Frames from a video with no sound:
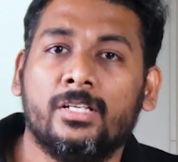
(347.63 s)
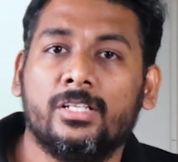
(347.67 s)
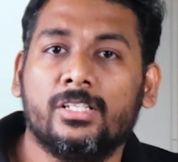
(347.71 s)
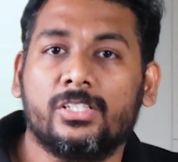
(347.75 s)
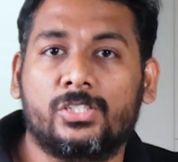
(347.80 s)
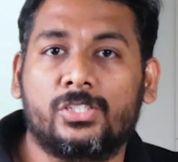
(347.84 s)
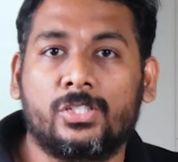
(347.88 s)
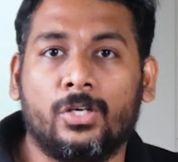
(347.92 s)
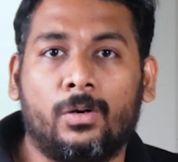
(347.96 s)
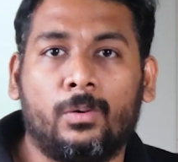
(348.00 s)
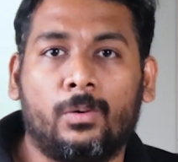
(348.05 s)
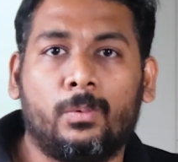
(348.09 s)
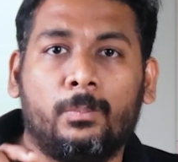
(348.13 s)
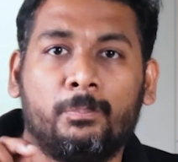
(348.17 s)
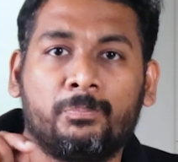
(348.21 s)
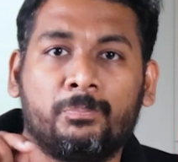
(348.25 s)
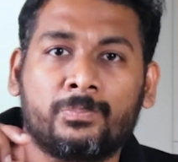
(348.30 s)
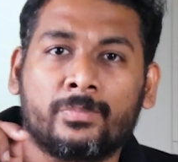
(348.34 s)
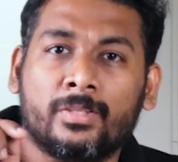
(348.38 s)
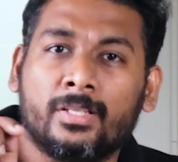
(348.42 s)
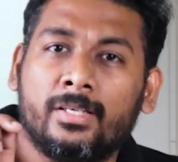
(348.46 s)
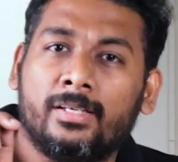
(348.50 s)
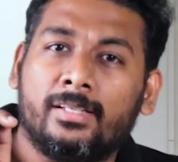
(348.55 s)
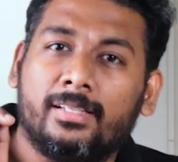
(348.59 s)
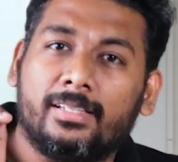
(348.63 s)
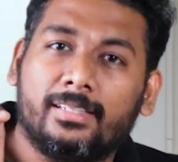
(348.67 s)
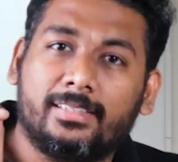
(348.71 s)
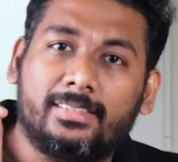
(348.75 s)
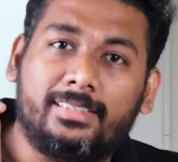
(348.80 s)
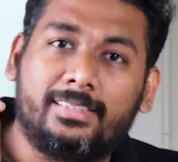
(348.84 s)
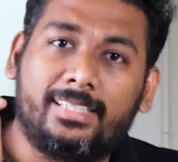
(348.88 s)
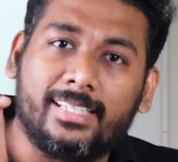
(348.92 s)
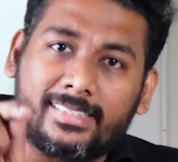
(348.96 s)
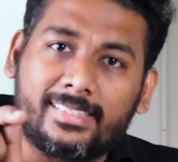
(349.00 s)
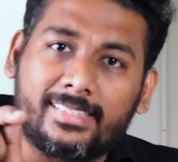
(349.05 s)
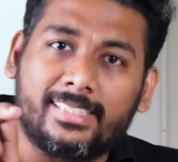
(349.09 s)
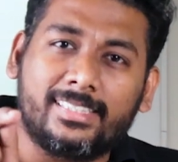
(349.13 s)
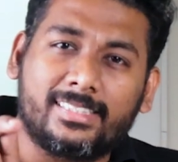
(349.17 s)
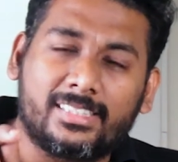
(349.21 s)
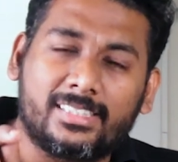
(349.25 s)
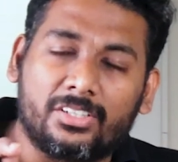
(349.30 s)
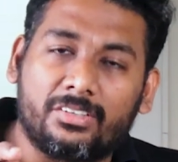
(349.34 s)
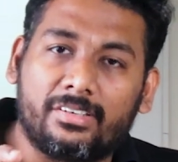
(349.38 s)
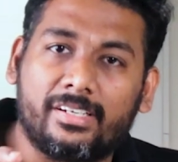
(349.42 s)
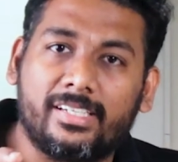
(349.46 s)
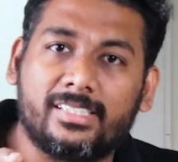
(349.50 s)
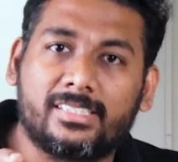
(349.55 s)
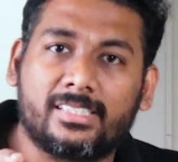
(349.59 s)
So this is
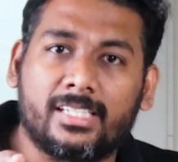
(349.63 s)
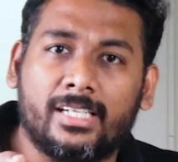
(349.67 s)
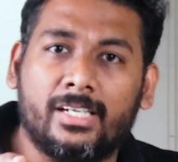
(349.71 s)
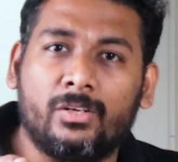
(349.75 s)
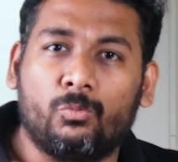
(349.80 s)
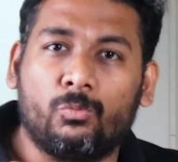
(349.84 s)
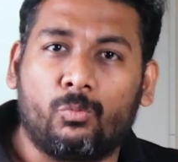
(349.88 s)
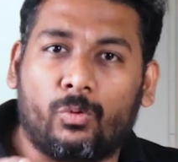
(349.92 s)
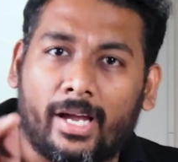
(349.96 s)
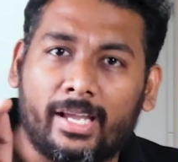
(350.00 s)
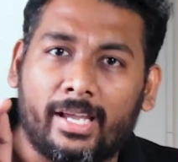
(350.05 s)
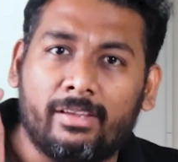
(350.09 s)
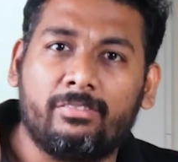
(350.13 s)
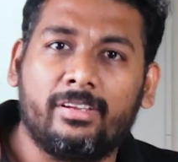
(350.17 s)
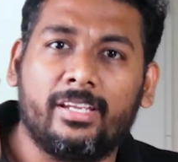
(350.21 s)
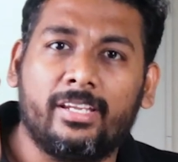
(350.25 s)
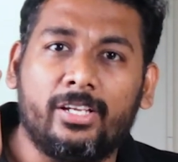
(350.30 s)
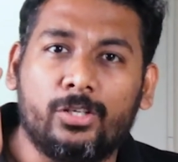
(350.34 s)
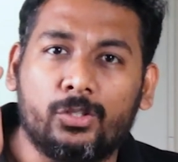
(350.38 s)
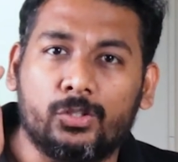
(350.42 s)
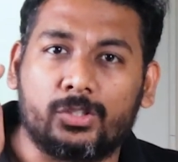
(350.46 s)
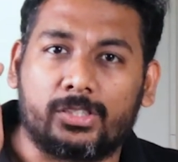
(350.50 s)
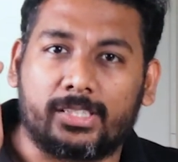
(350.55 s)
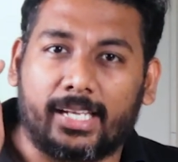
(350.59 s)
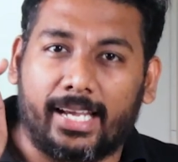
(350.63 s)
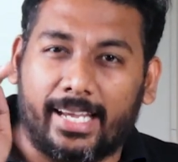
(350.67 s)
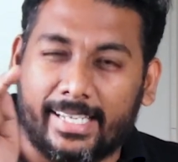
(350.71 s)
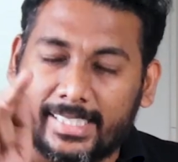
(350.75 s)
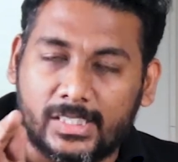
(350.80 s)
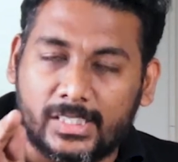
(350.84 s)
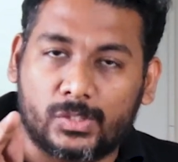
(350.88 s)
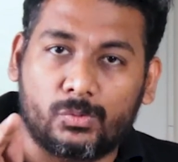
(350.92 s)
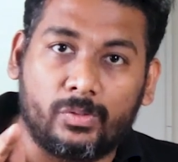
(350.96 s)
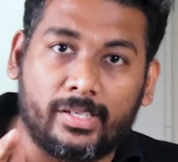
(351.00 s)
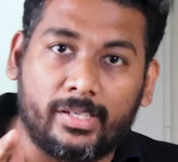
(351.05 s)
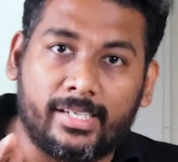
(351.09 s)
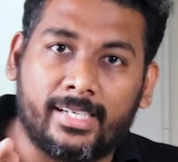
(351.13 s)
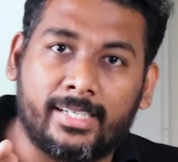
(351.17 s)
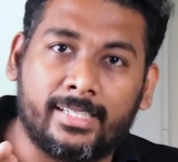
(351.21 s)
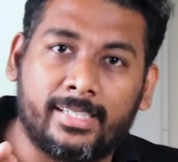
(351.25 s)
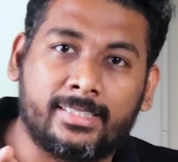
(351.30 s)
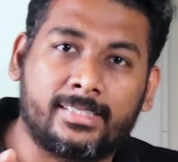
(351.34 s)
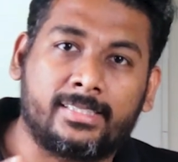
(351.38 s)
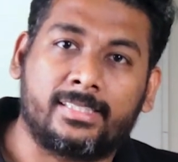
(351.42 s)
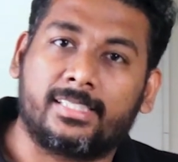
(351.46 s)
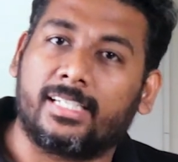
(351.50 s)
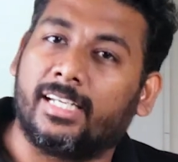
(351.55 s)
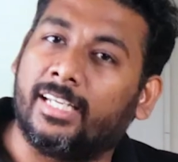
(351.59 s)
the reason why we use
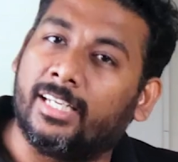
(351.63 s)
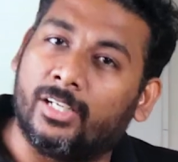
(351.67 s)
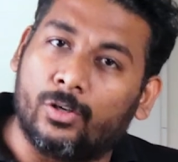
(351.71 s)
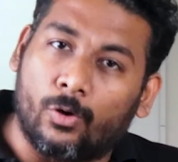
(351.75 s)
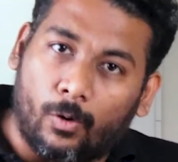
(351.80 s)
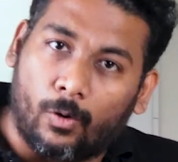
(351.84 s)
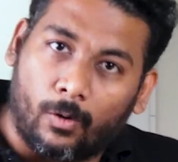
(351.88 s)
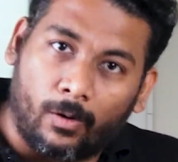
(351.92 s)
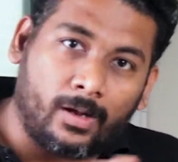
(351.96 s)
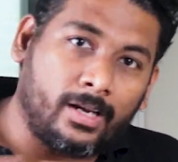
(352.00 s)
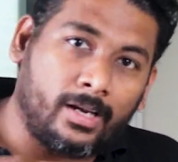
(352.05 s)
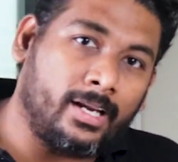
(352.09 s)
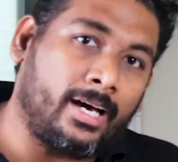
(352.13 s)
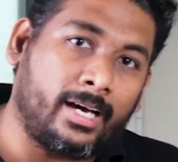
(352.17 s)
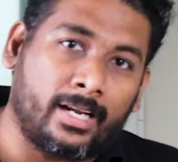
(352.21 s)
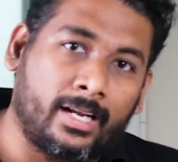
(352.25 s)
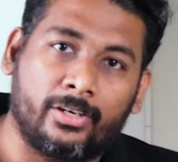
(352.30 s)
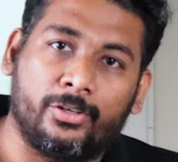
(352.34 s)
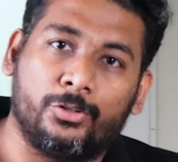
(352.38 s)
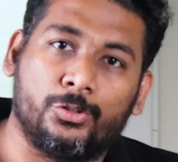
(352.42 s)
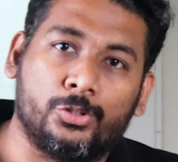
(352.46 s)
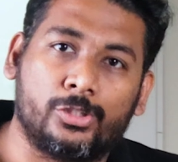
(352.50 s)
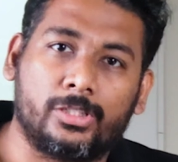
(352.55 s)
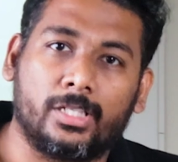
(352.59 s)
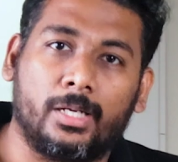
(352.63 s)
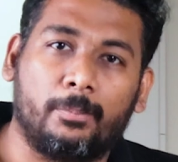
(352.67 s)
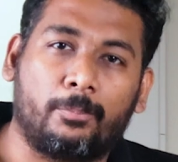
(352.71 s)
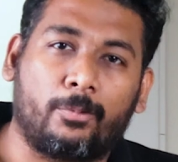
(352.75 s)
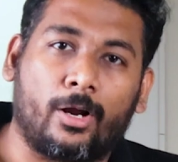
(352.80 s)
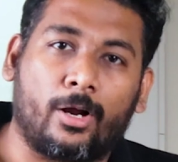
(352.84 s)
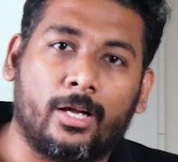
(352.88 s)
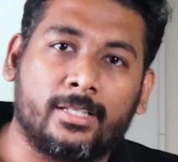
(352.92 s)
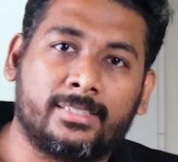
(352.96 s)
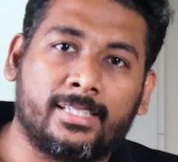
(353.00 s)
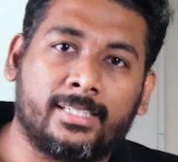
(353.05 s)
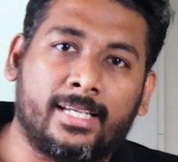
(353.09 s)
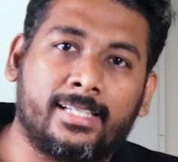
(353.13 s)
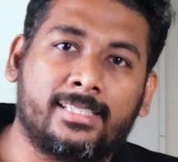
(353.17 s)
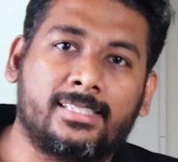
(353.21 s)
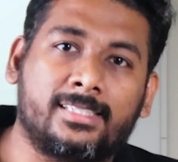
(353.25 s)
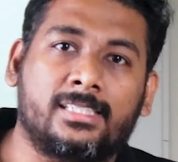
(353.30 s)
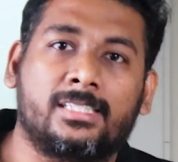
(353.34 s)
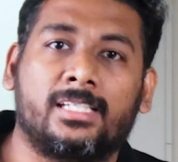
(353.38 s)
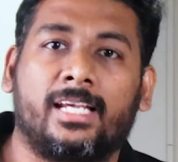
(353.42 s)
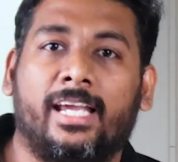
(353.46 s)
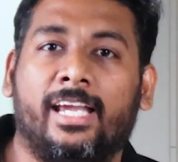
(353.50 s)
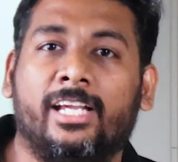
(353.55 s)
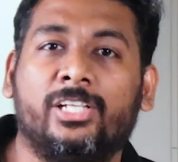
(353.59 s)
SVS in all our usual
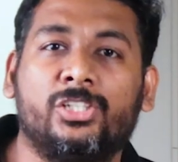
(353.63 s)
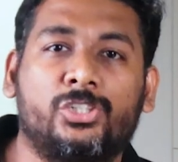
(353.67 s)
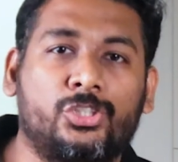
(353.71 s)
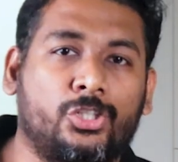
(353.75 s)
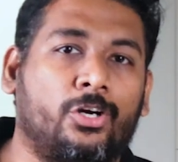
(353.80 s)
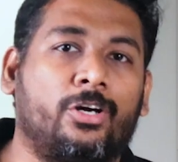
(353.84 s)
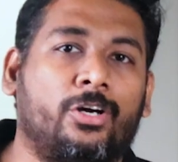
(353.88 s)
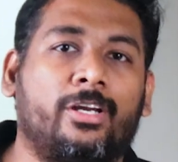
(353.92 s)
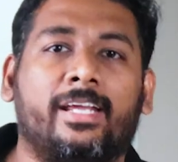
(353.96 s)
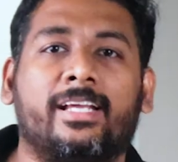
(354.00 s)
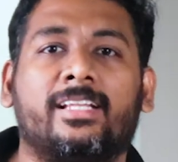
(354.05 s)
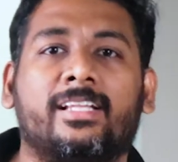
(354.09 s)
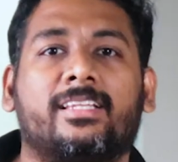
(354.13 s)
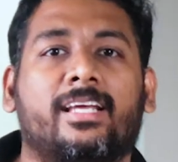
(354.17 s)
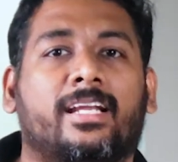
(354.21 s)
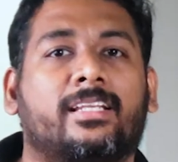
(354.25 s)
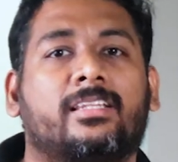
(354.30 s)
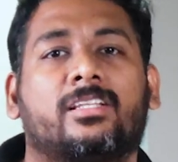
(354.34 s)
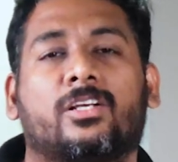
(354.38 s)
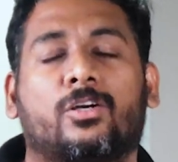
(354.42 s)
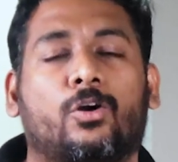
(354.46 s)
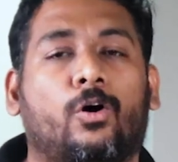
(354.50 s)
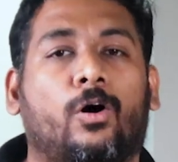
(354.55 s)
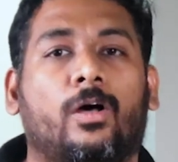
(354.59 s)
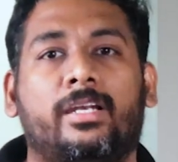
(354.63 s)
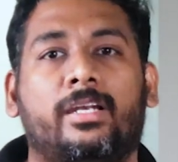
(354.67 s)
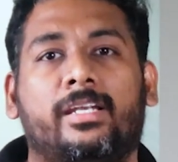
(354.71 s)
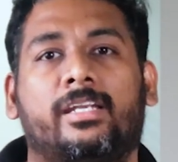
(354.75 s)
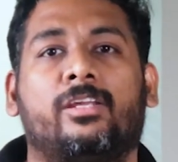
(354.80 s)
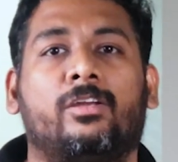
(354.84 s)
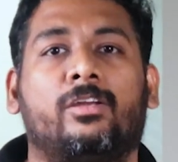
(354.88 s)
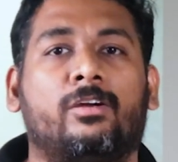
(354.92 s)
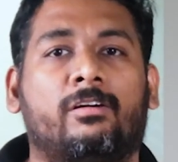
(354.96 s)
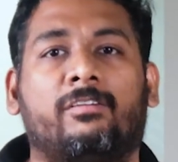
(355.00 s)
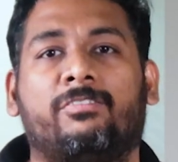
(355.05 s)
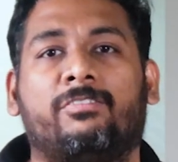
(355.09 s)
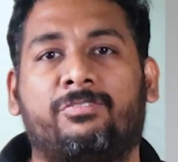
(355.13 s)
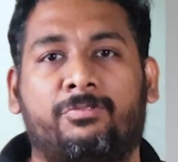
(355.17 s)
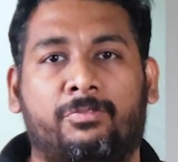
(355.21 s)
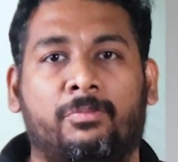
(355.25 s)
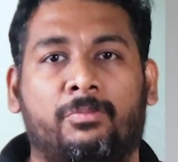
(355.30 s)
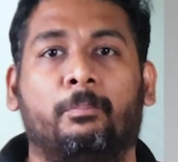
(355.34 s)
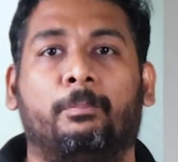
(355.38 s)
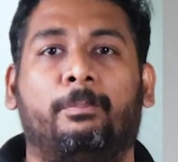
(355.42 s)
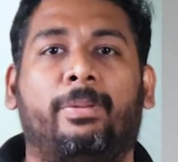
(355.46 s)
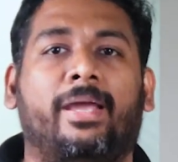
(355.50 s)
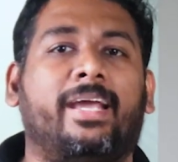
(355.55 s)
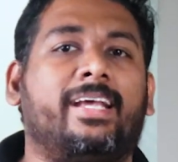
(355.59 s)
projects, ensuring that the quality of
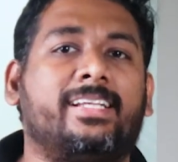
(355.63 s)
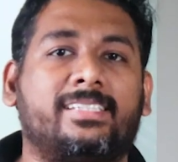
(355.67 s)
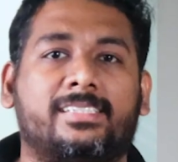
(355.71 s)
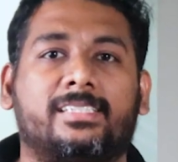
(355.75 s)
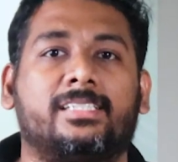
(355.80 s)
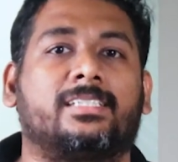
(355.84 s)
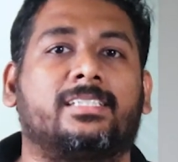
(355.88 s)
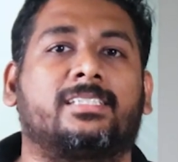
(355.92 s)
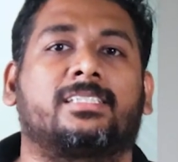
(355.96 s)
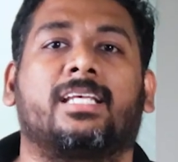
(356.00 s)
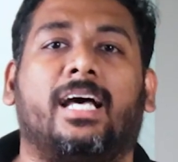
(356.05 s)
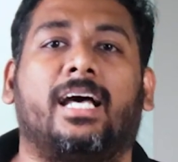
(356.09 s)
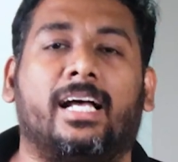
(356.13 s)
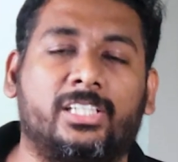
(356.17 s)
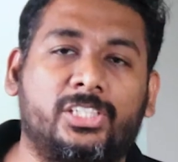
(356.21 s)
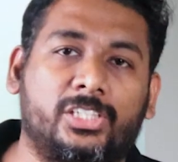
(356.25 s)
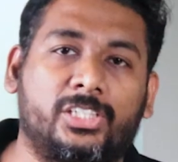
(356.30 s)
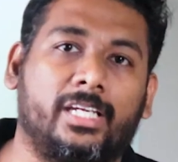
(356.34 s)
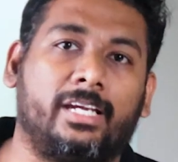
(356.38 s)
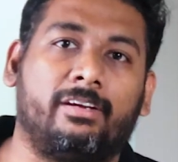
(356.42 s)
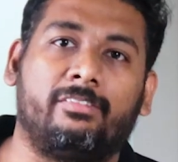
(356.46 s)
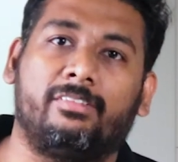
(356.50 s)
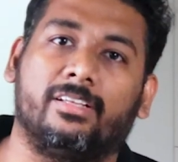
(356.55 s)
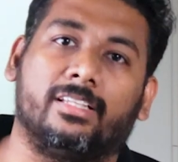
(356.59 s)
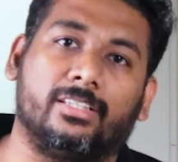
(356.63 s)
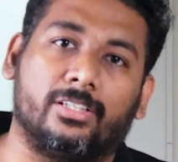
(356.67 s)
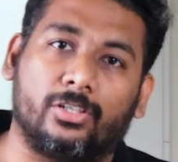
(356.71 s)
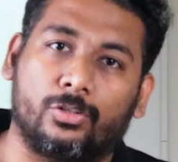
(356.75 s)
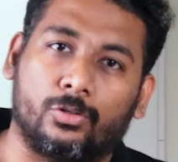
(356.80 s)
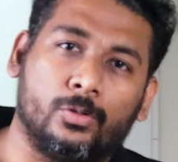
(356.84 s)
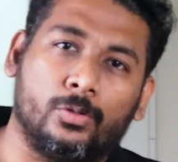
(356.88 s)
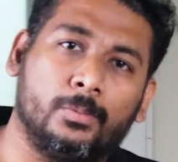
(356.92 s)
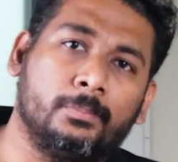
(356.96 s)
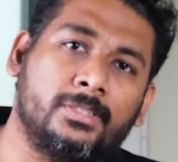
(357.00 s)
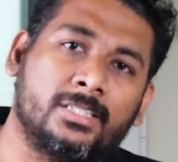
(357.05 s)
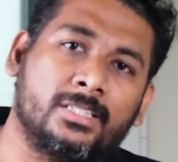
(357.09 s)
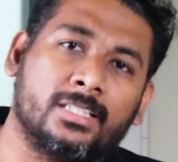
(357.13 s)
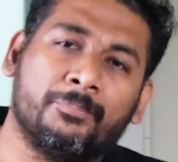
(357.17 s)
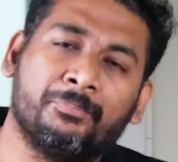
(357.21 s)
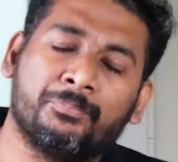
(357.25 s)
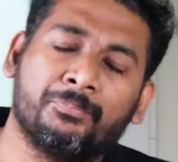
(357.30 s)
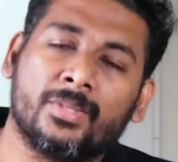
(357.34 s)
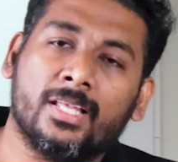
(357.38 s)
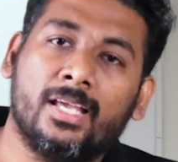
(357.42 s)
bass is achieved in the rooms.